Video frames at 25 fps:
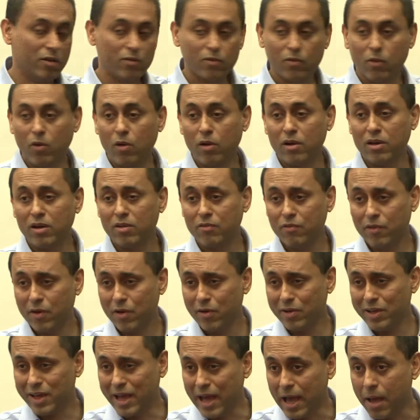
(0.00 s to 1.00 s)
involved in a
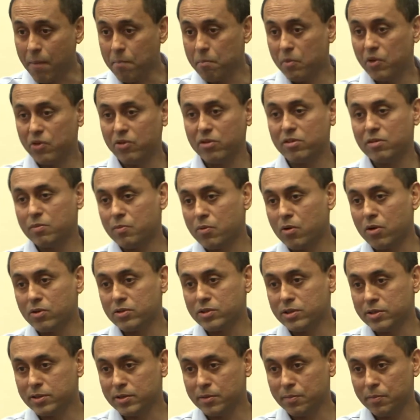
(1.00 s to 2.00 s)
very ambitious
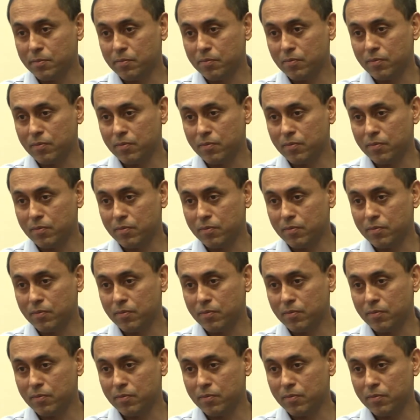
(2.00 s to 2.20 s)
project.